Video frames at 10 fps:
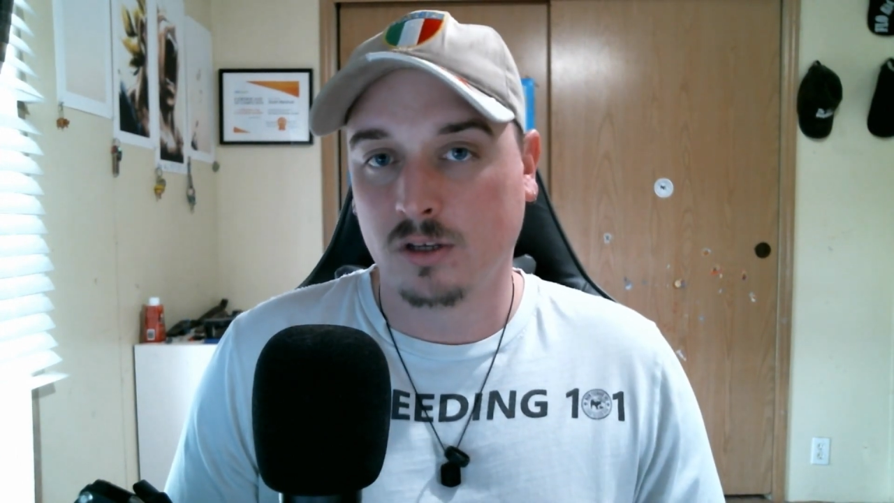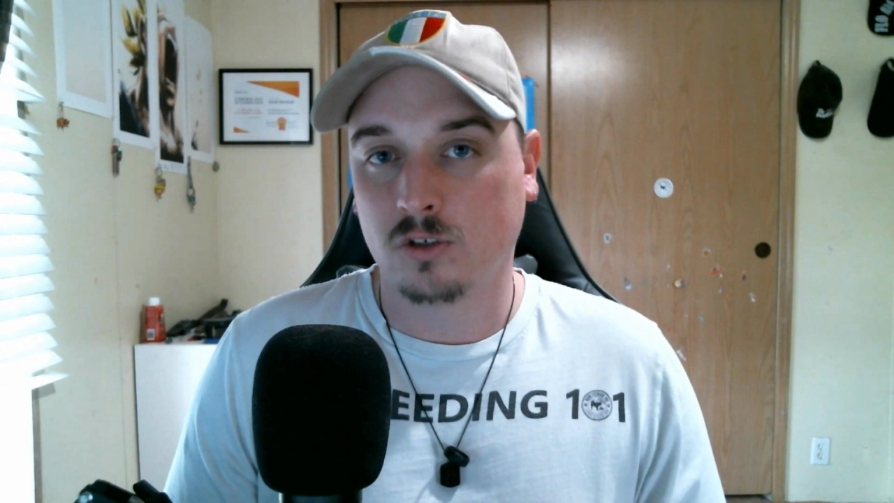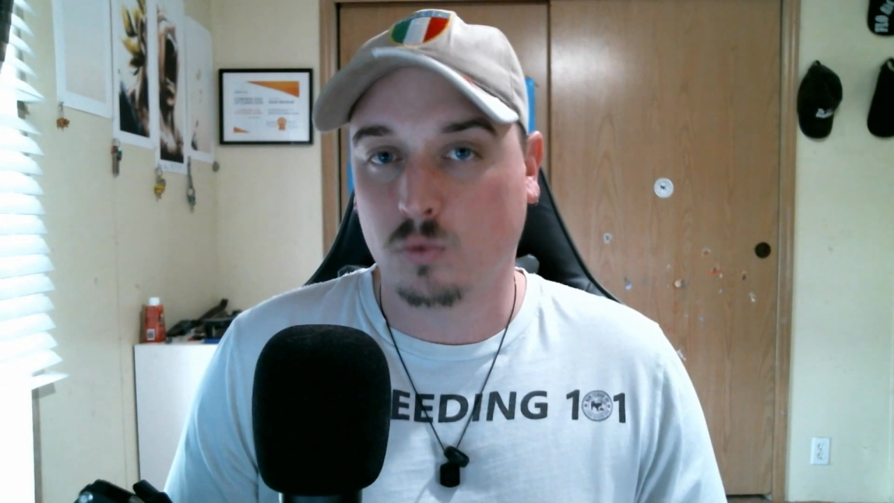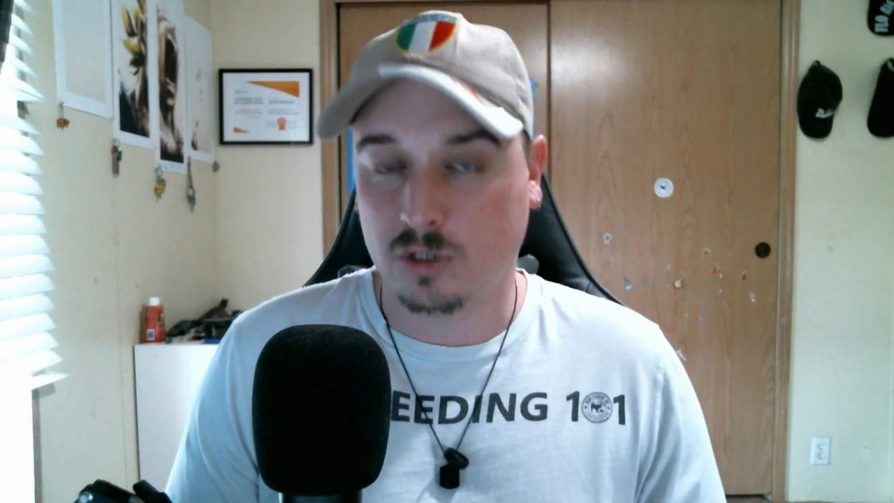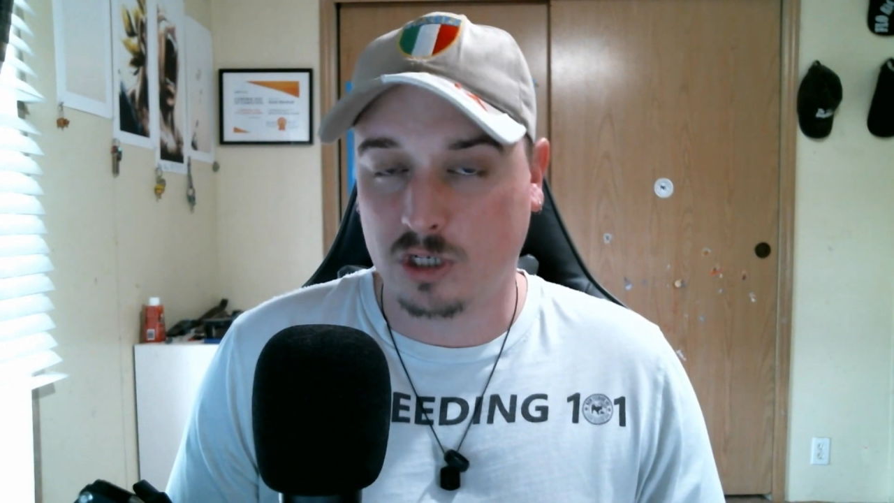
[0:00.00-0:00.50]

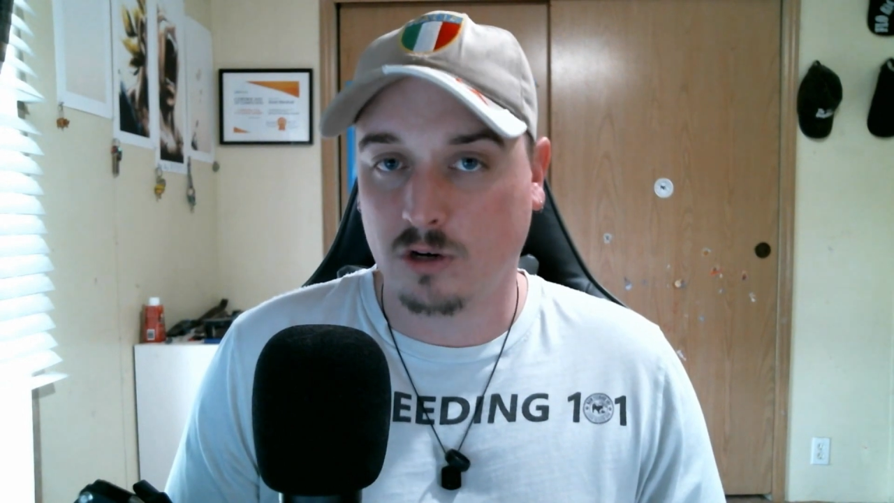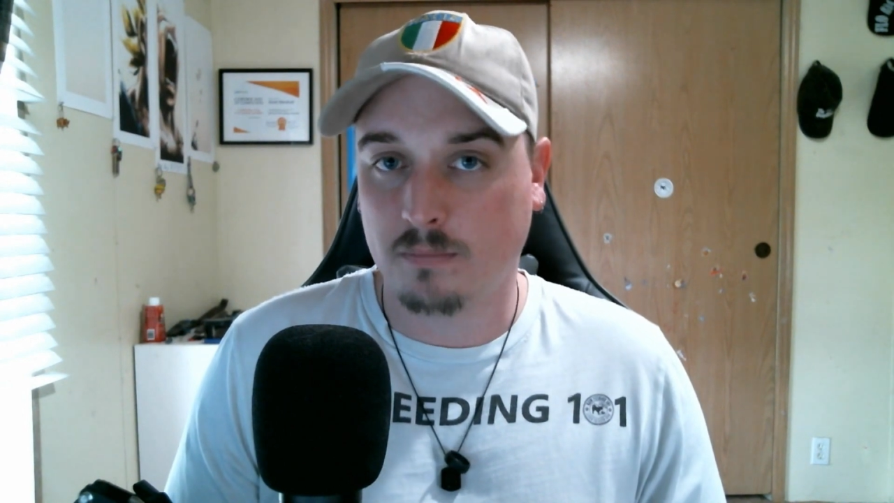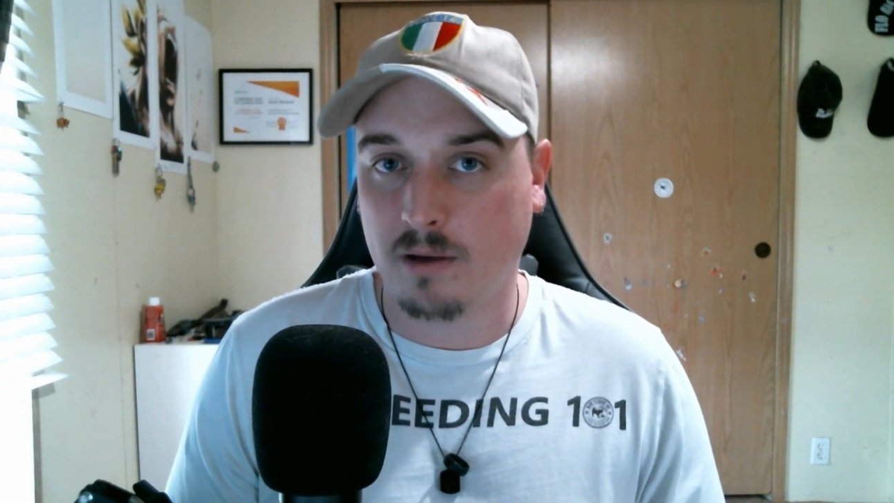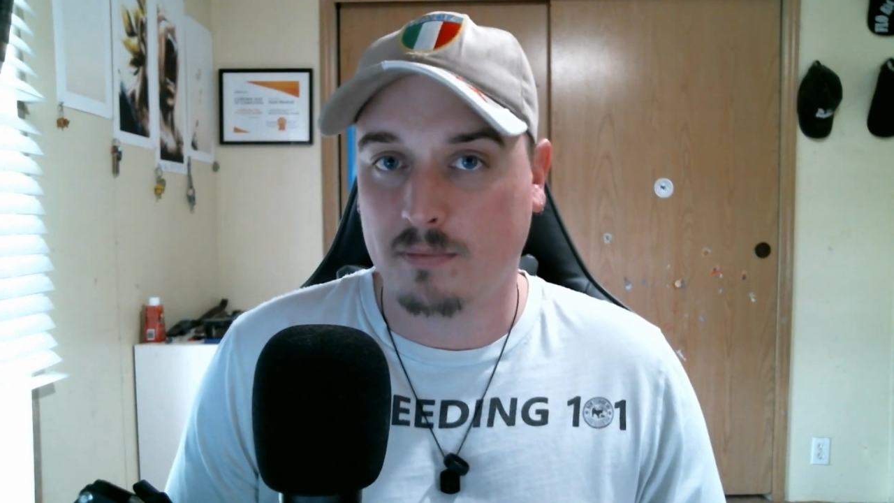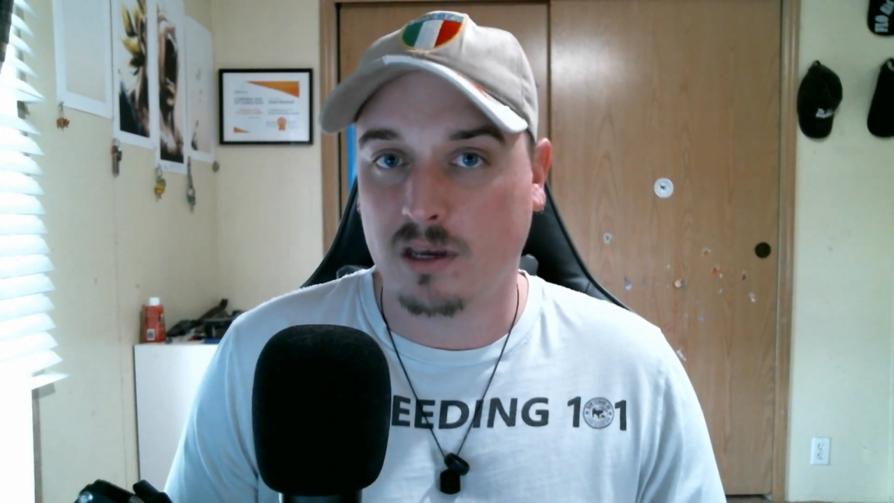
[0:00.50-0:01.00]
switching your
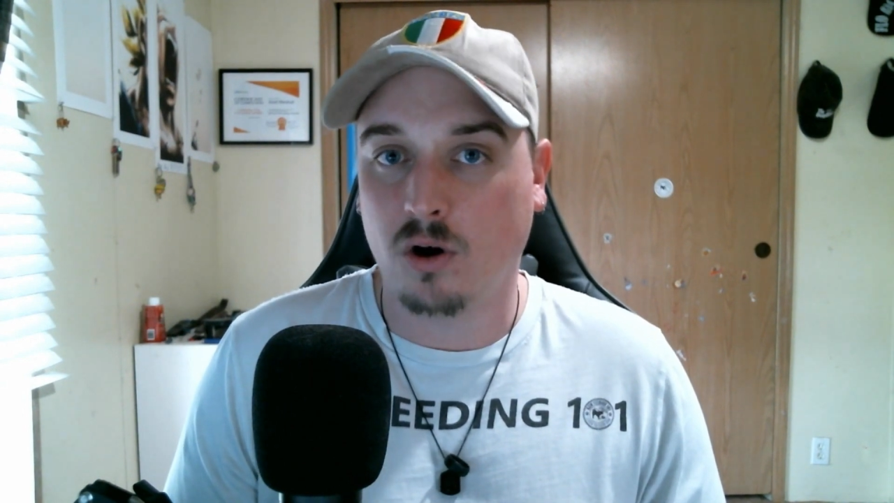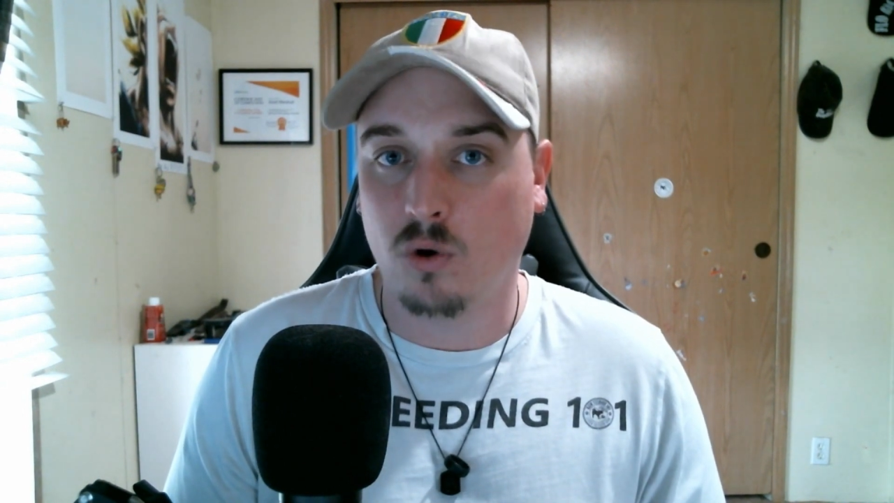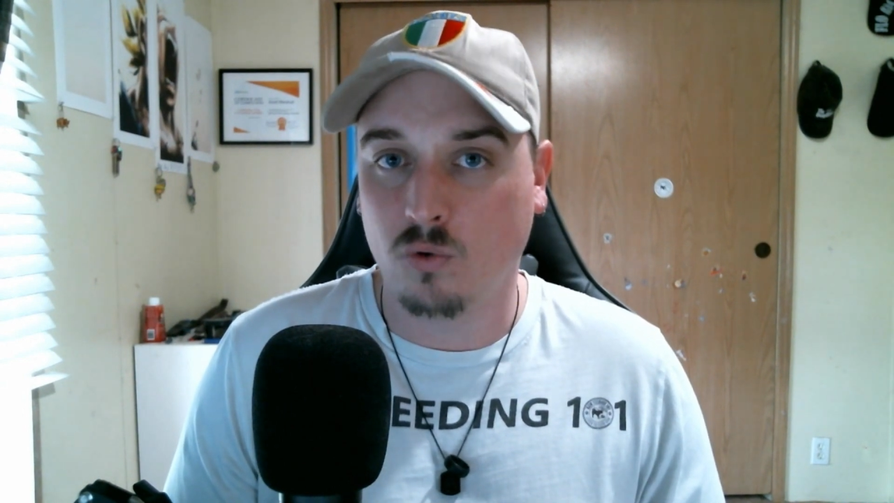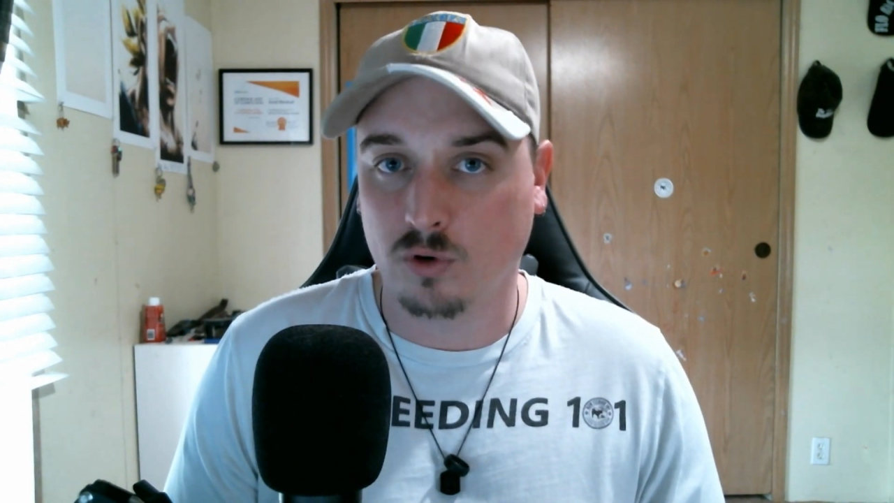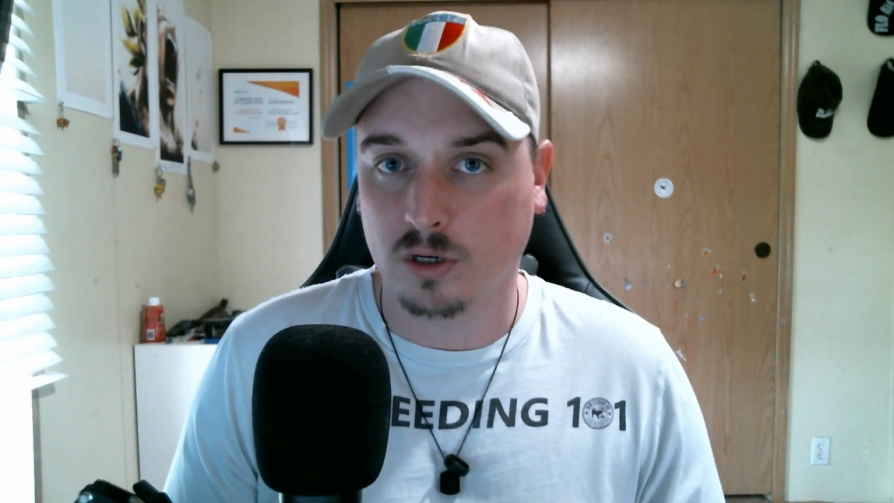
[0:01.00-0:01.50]
puppy
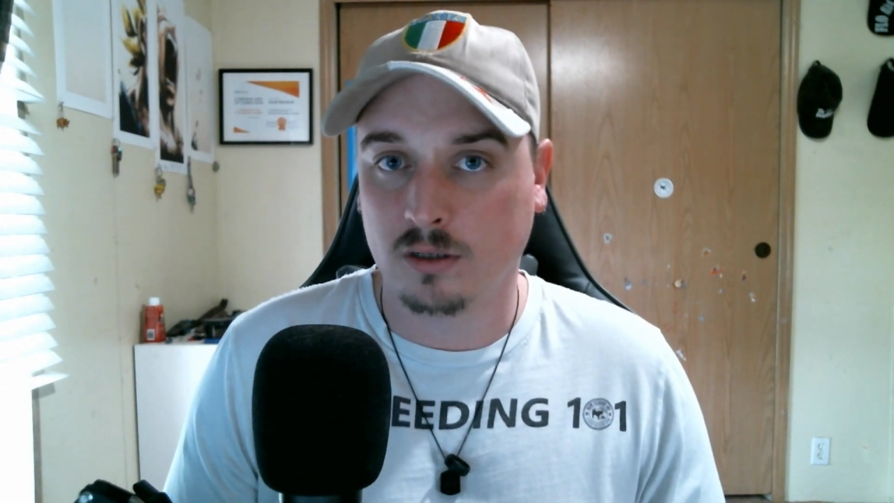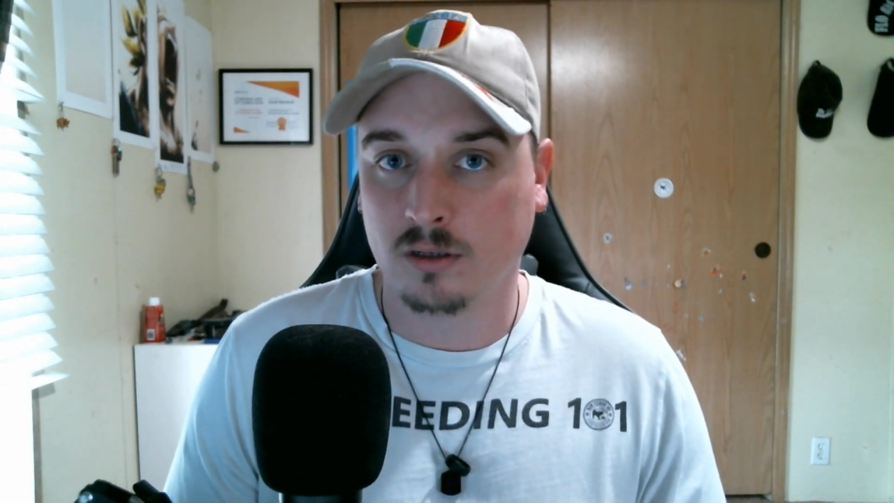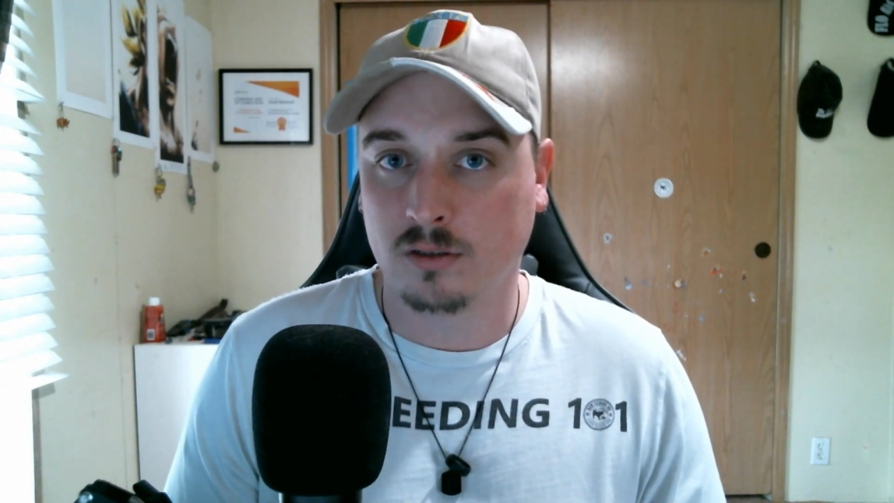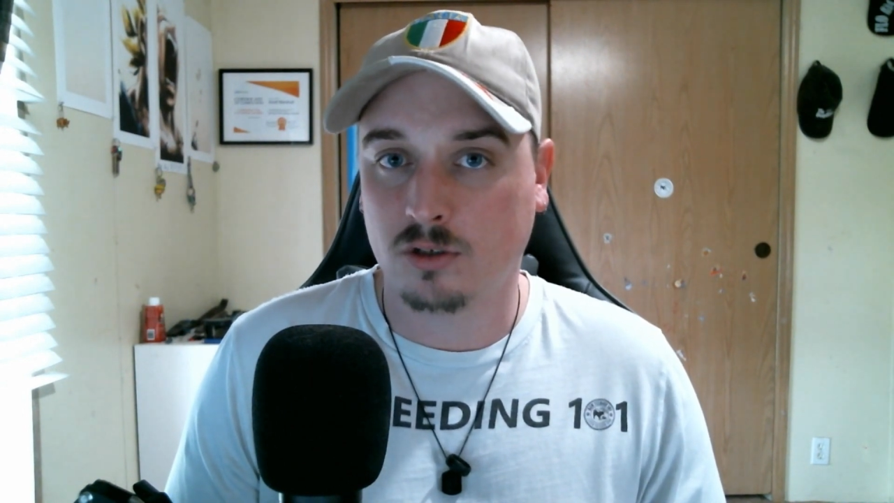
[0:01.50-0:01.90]
over